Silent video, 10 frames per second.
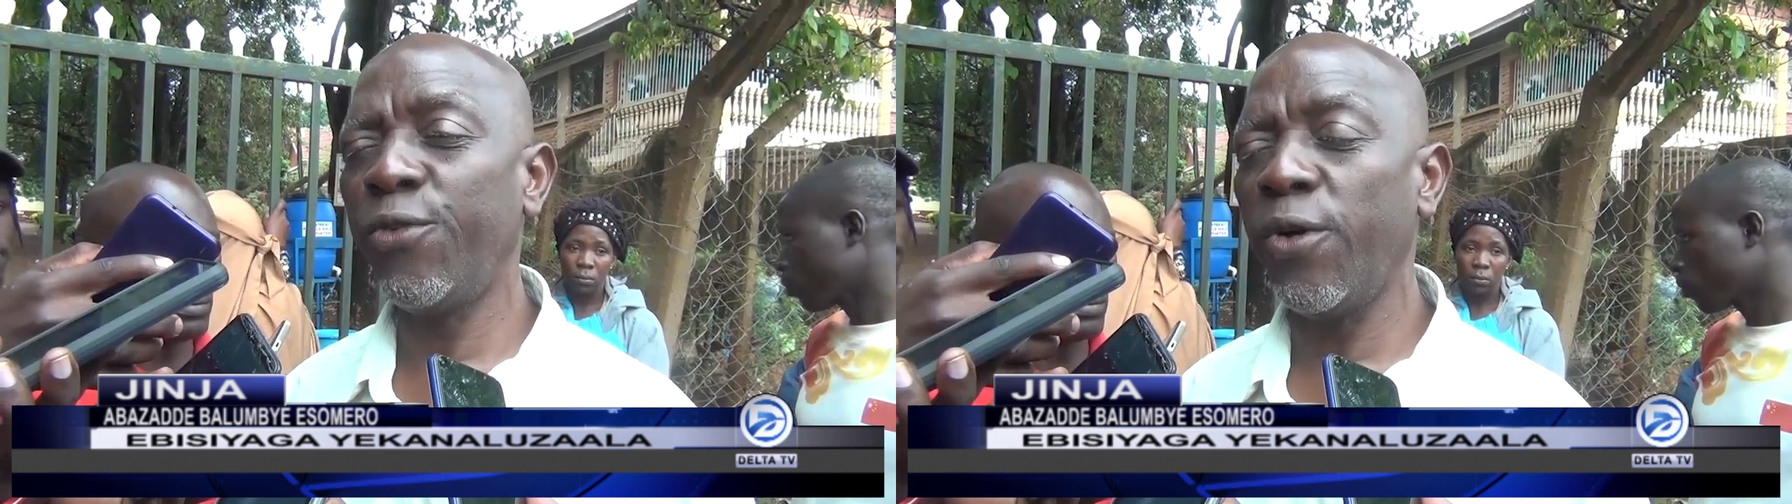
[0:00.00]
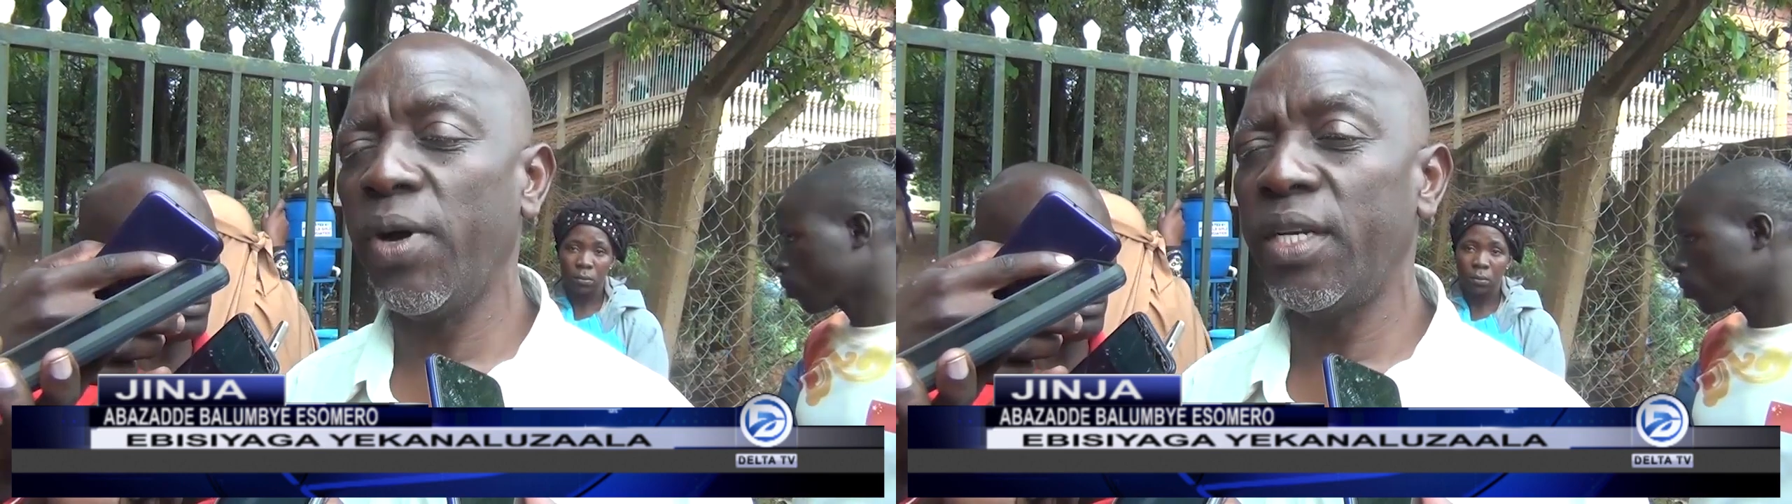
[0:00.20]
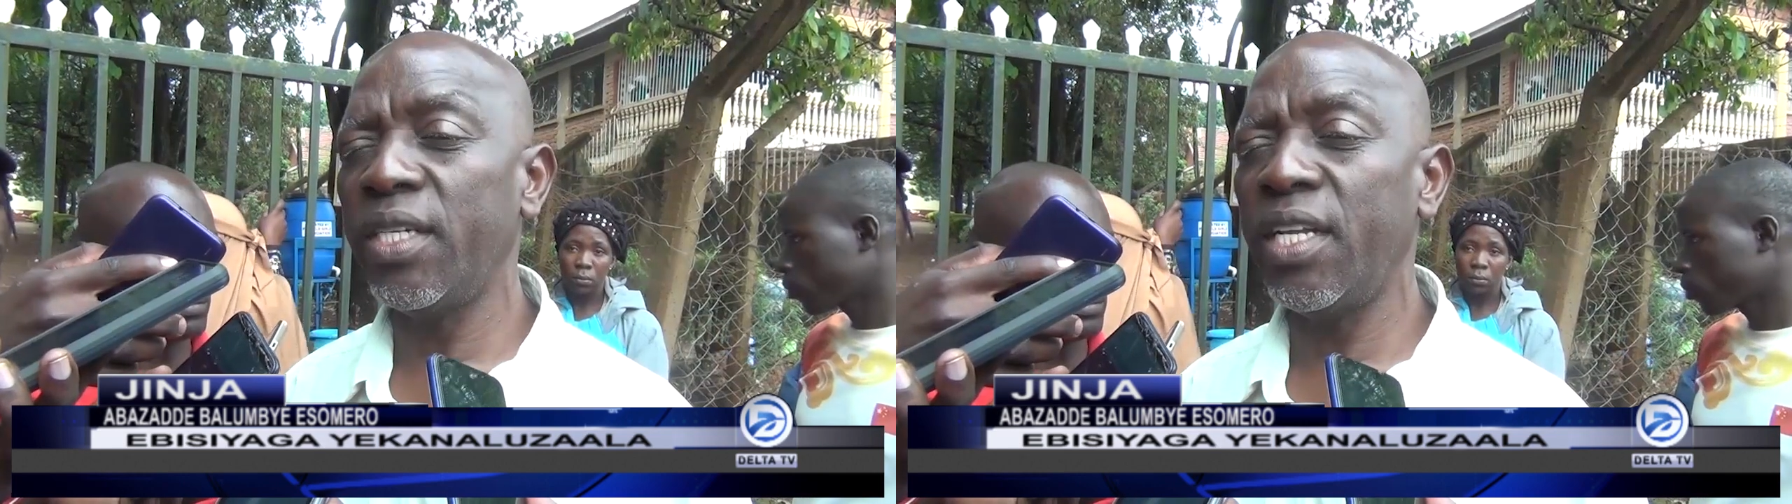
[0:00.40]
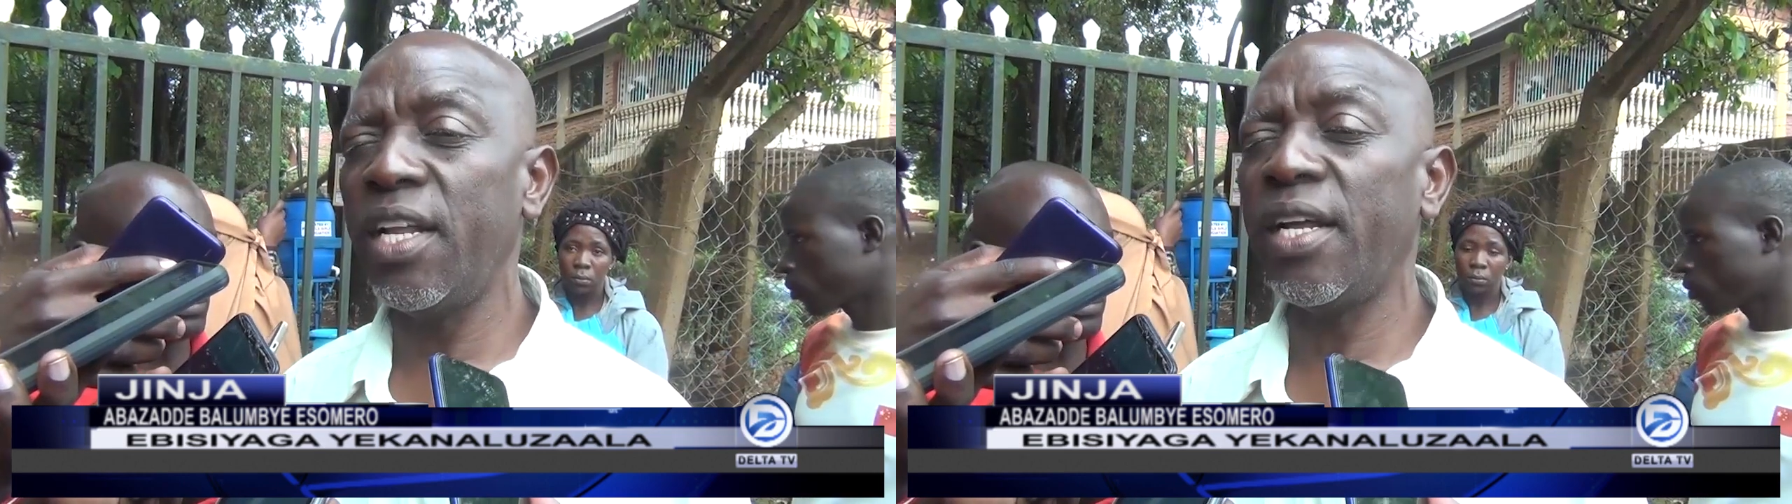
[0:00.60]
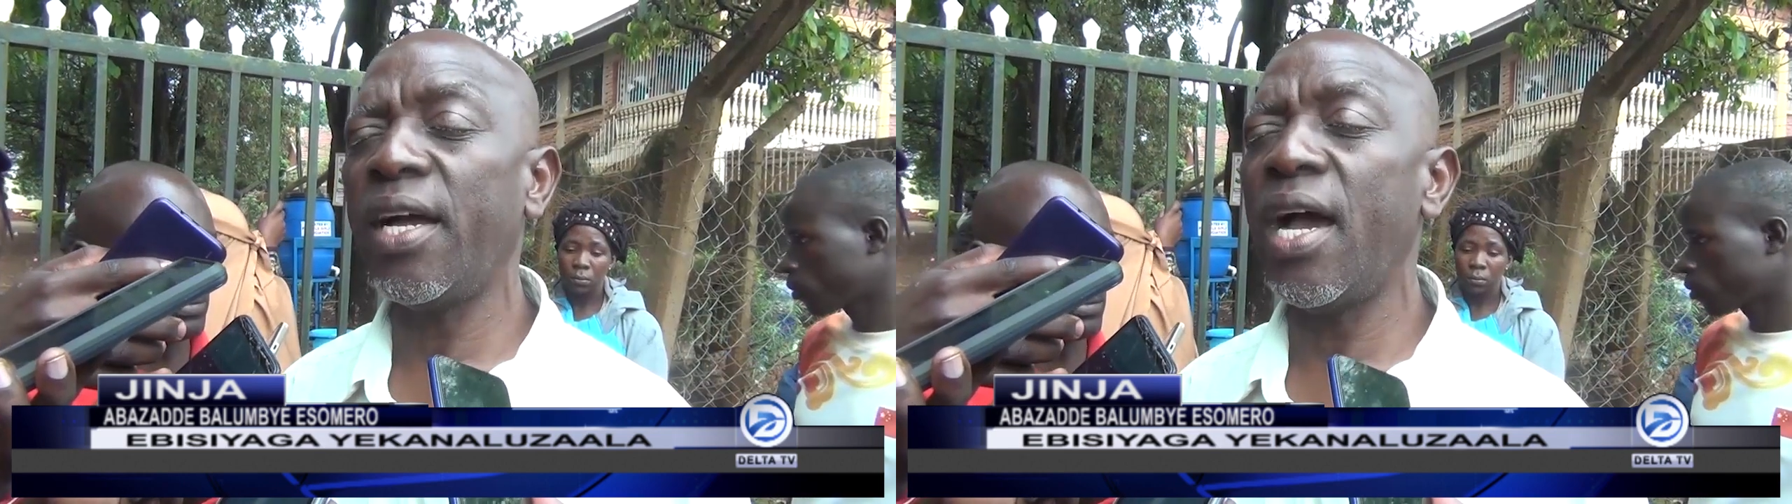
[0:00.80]
forward in
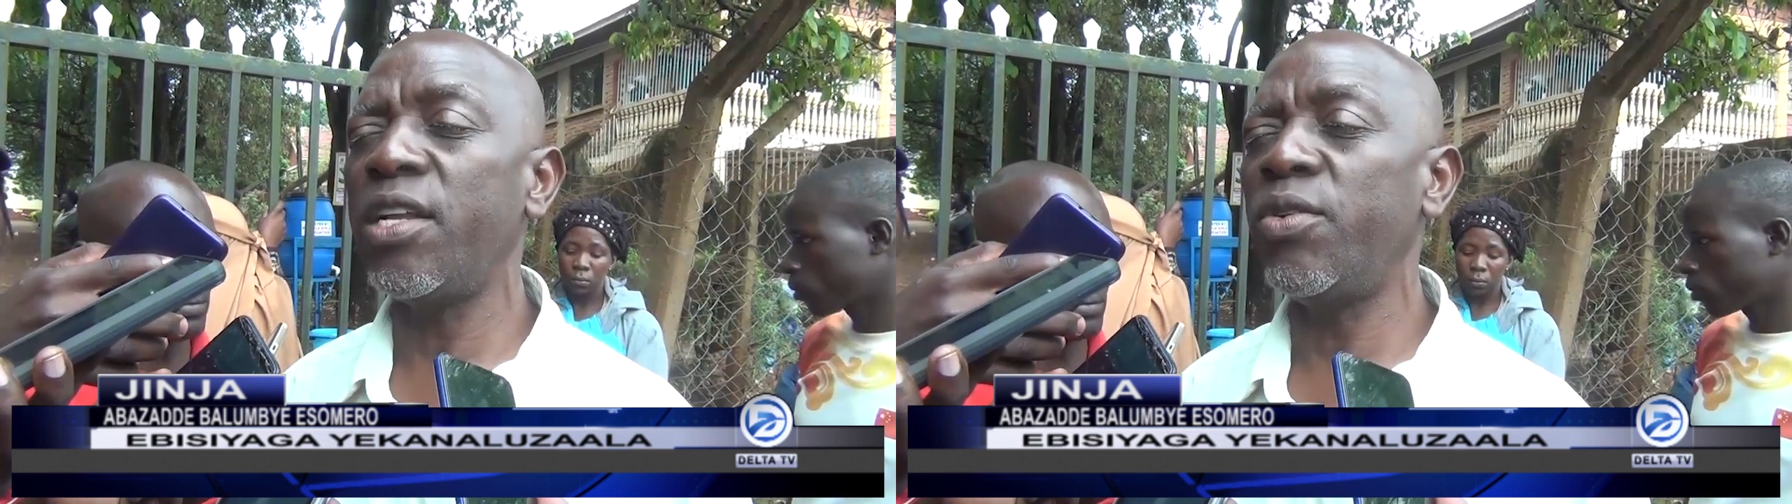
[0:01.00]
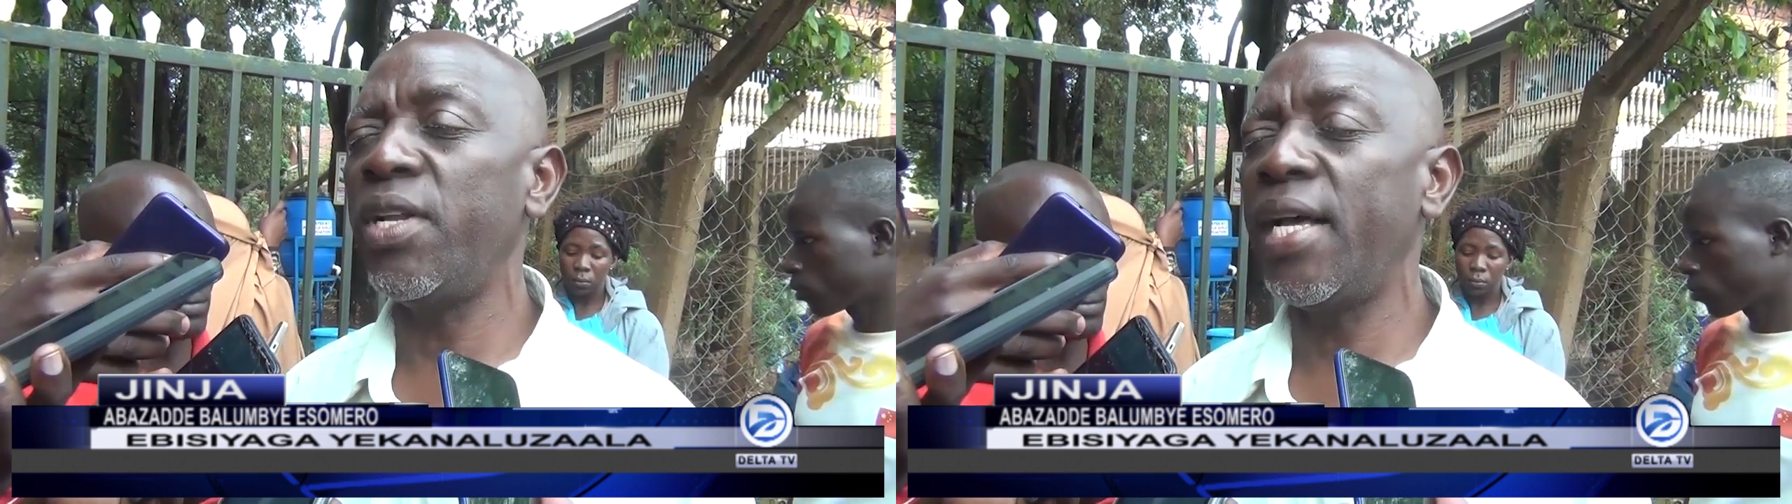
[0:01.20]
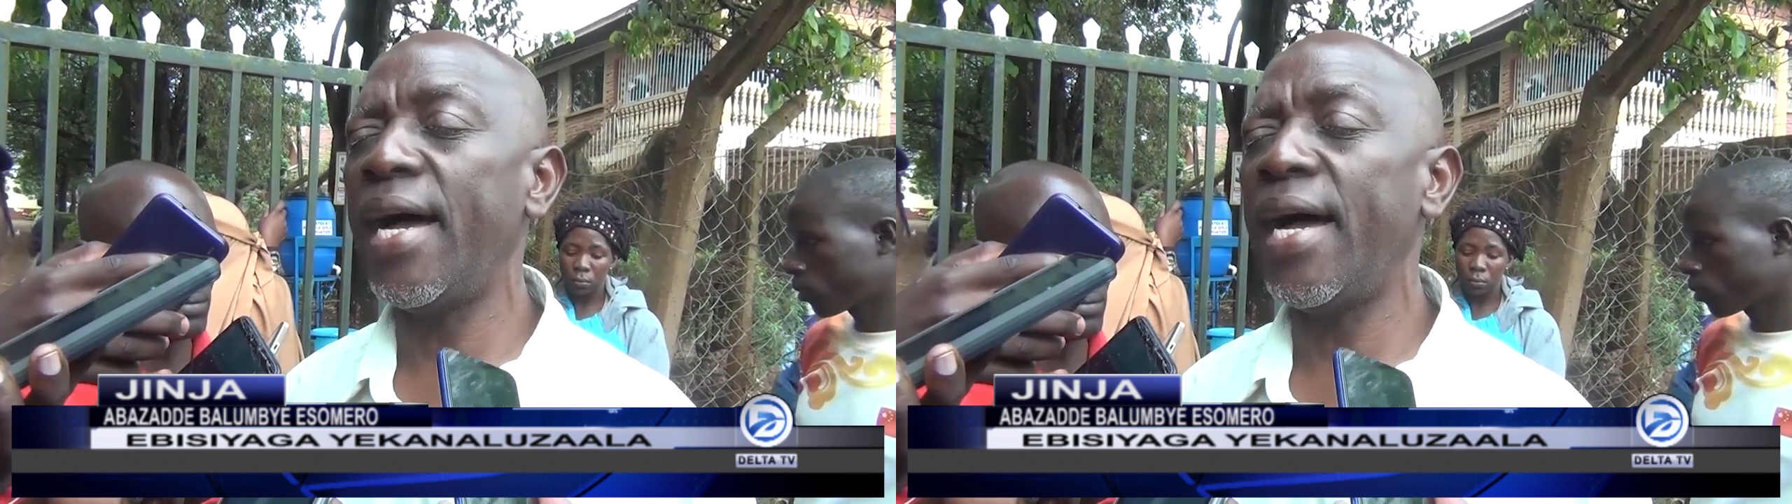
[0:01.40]
regard to the